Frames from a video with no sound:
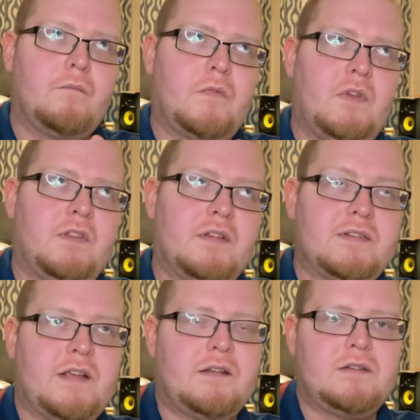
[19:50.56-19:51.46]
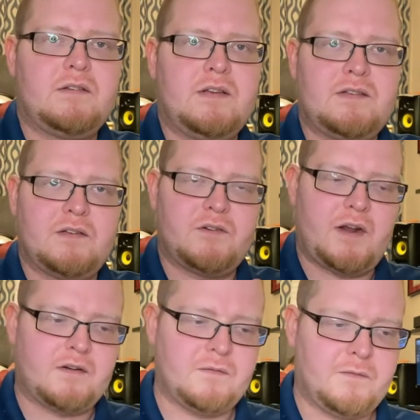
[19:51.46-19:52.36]
in this case,
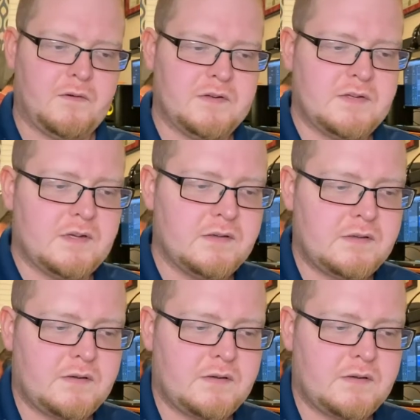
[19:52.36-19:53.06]
disattractive force is.